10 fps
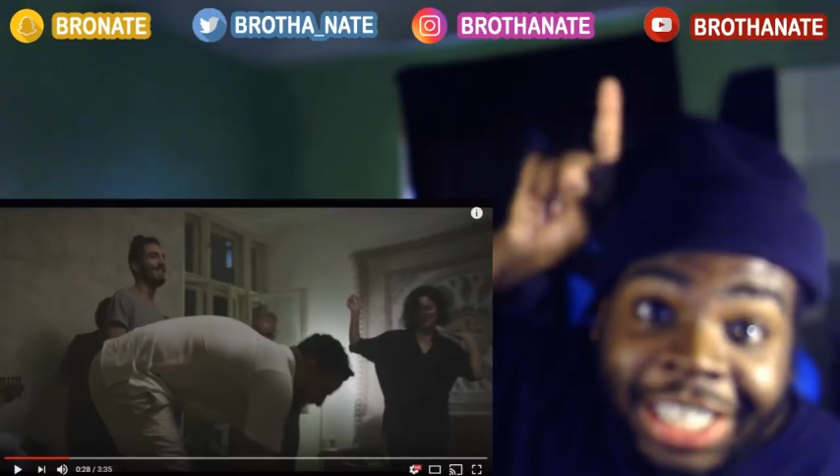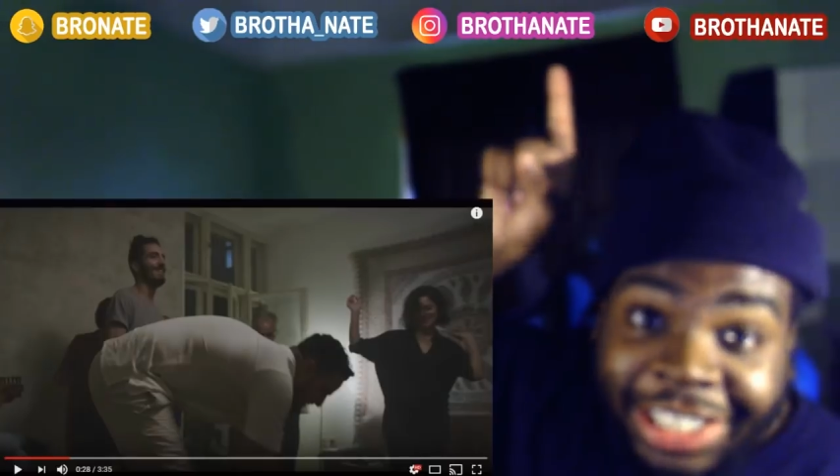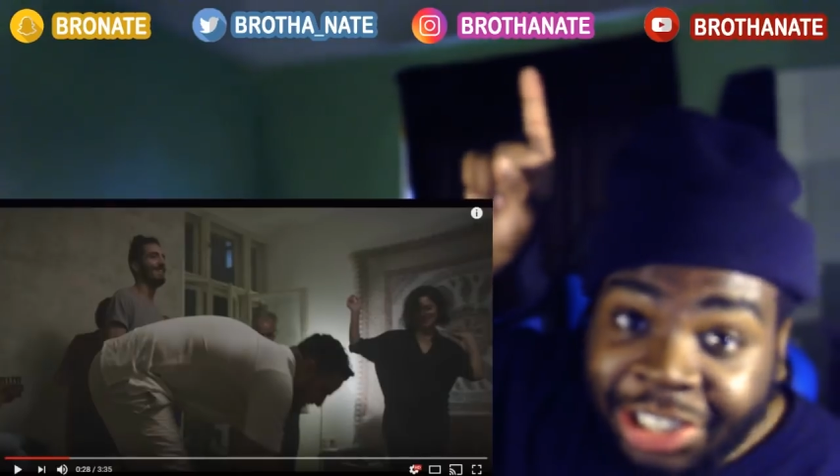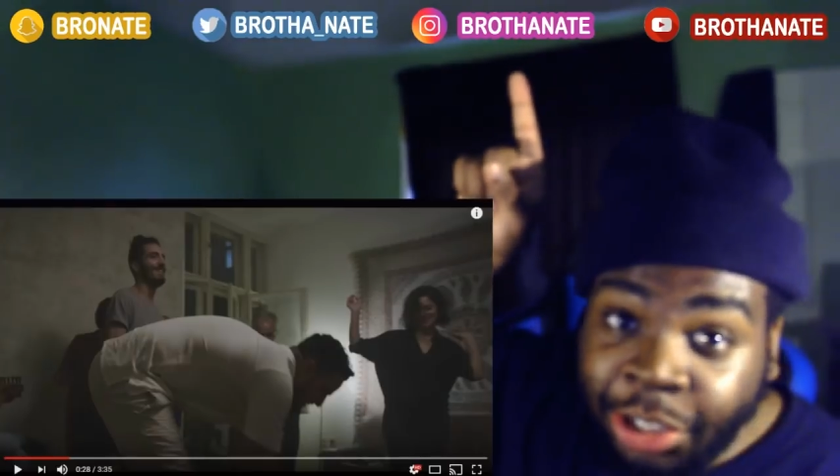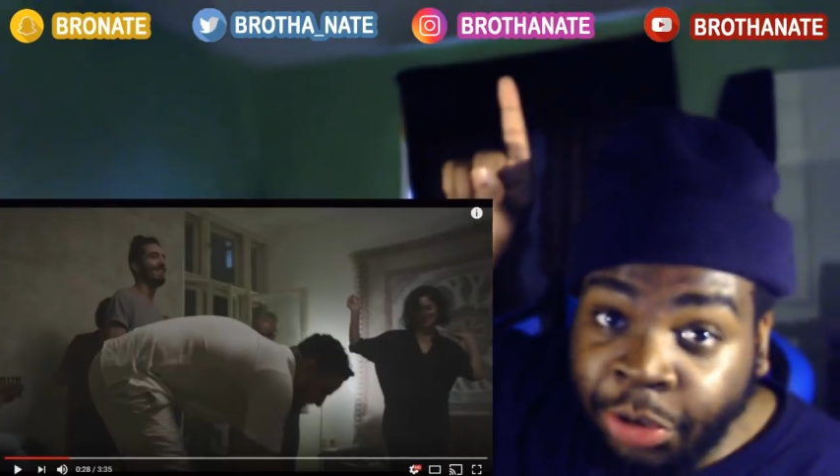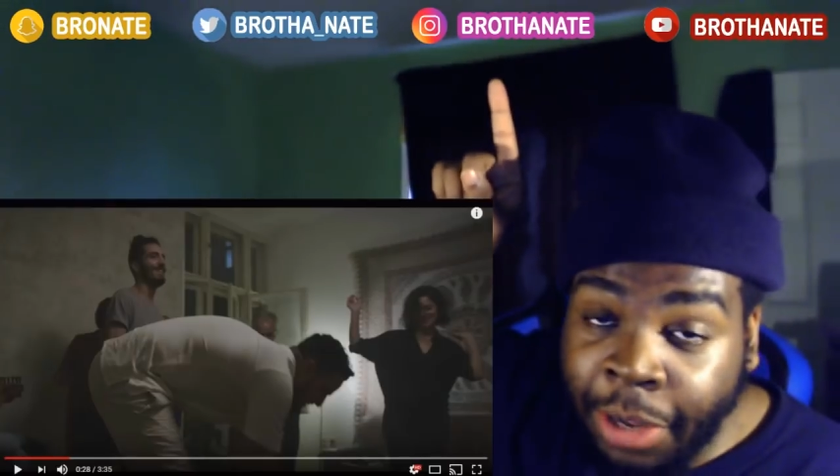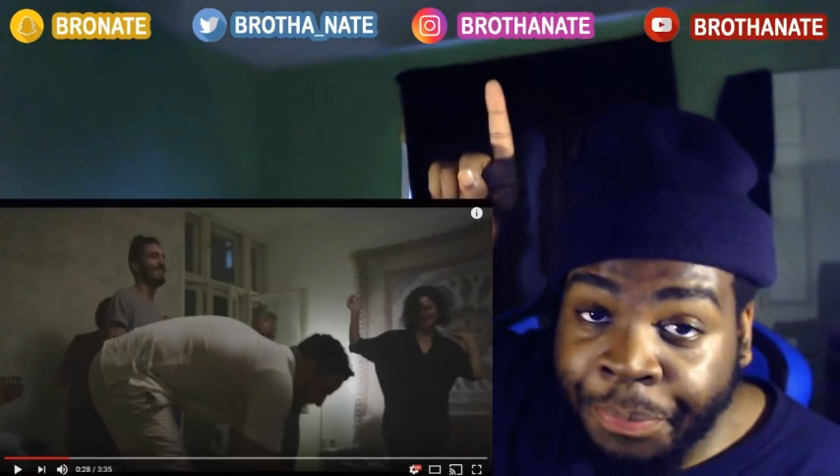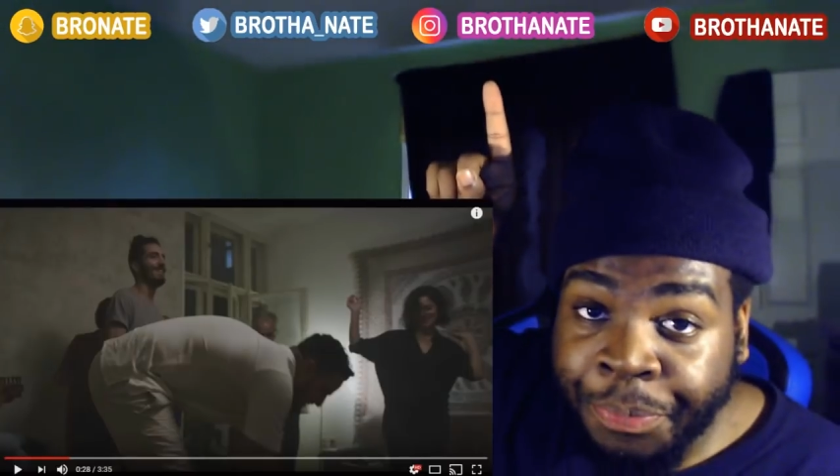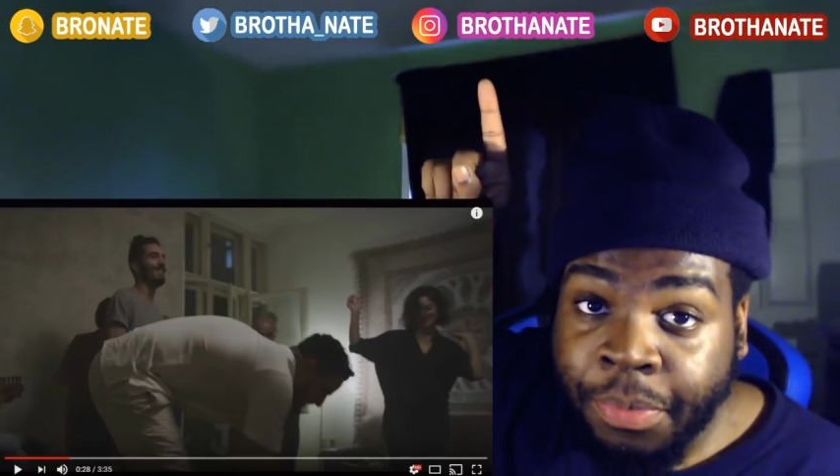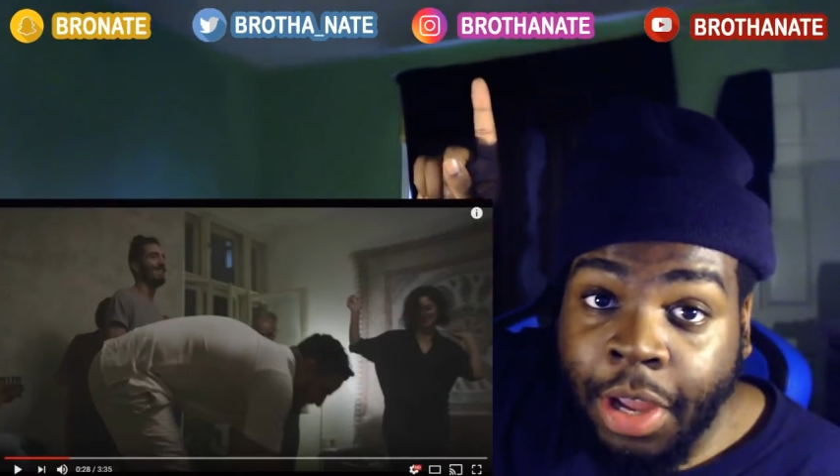Instagram,
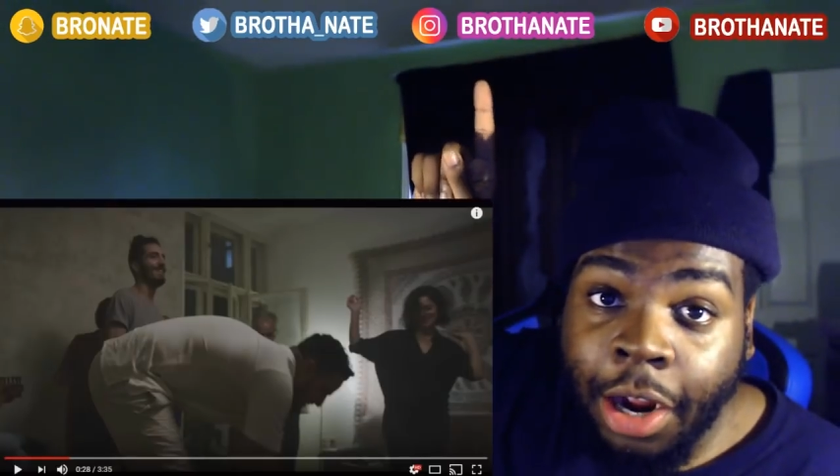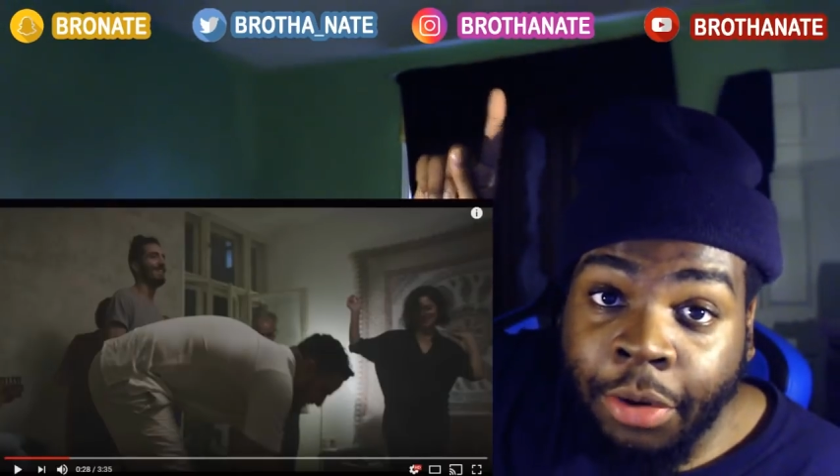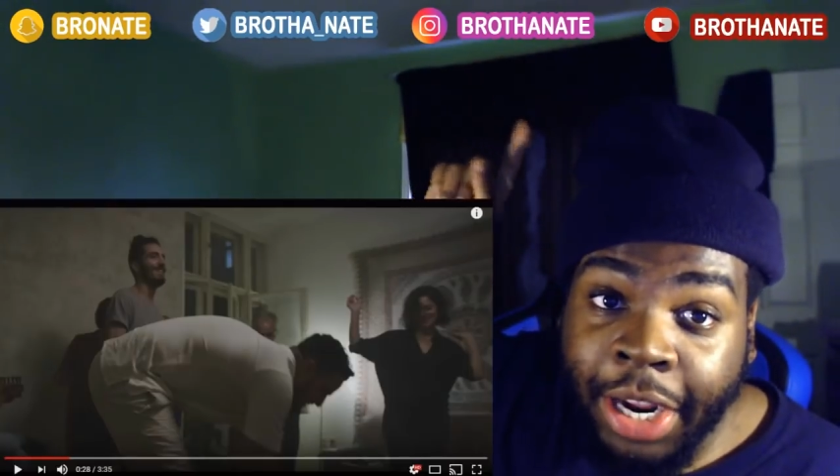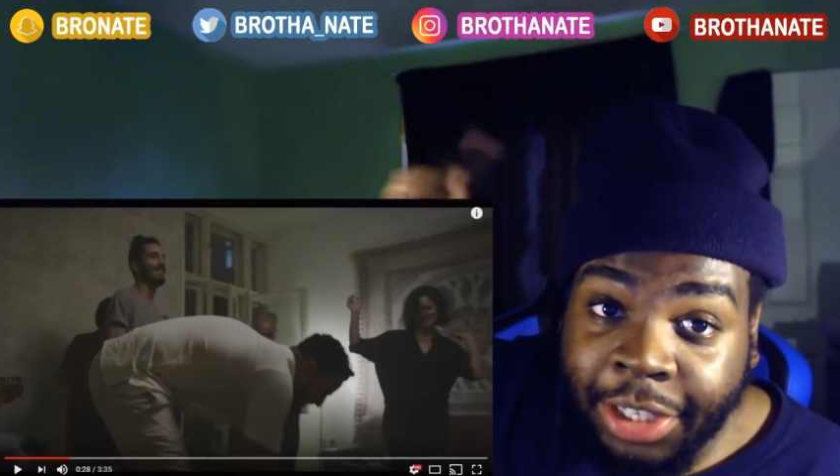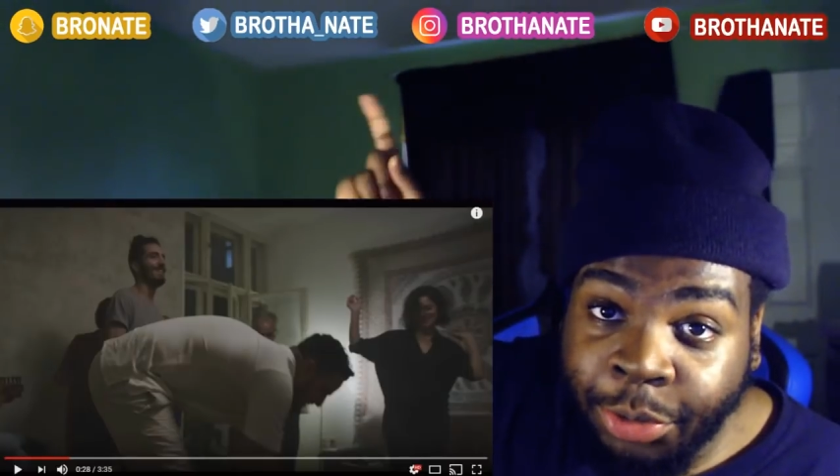alright?